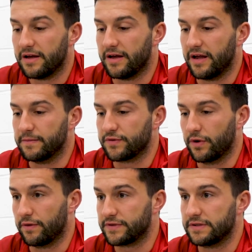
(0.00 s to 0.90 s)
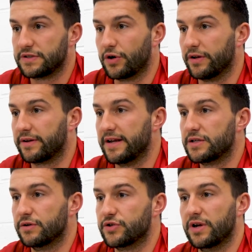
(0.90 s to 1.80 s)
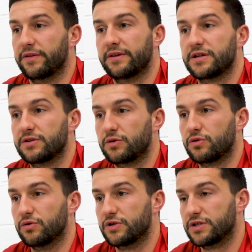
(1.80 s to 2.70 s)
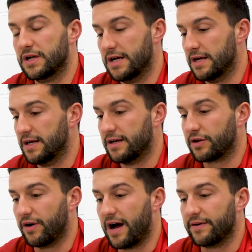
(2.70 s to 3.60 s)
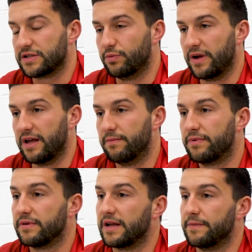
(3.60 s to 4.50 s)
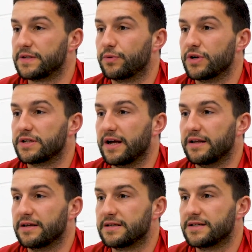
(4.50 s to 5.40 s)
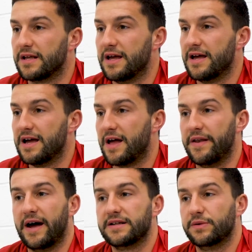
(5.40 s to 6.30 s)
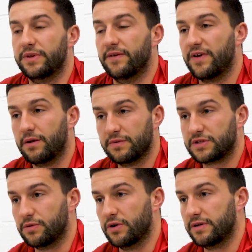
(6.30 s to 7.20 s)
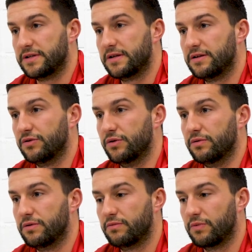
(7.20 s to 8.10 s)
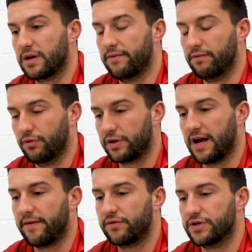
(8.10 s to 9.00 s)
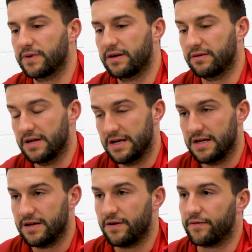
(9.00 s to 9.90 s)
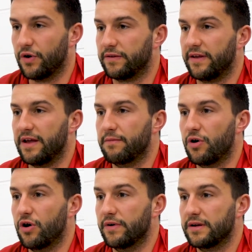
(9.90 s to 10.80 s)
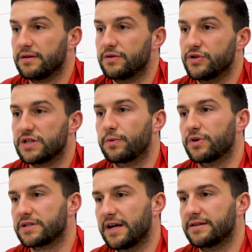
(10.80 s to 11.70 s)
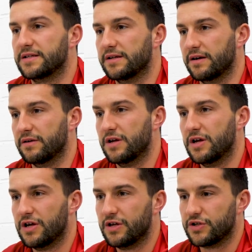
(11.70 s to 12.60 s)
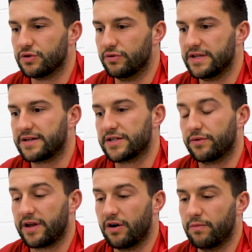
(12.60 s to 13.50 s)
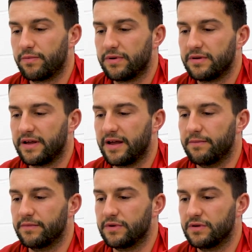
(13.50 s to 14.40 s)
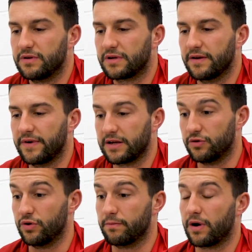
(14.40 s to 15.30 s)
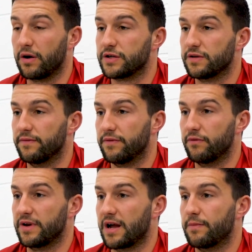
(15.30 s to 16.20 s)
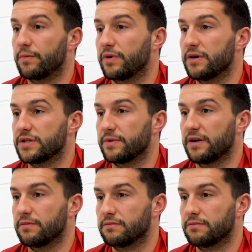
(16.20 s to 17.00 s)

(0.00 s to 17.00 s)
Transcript: So we've got obviously Scott Tyster, strength and conditioning coach, got Alex Webb, a sports scientist, then actually the development squad who look after as well. I've got Ollie, who's a sports scientist there. So these guys all help doing parts of the rehab with players as well.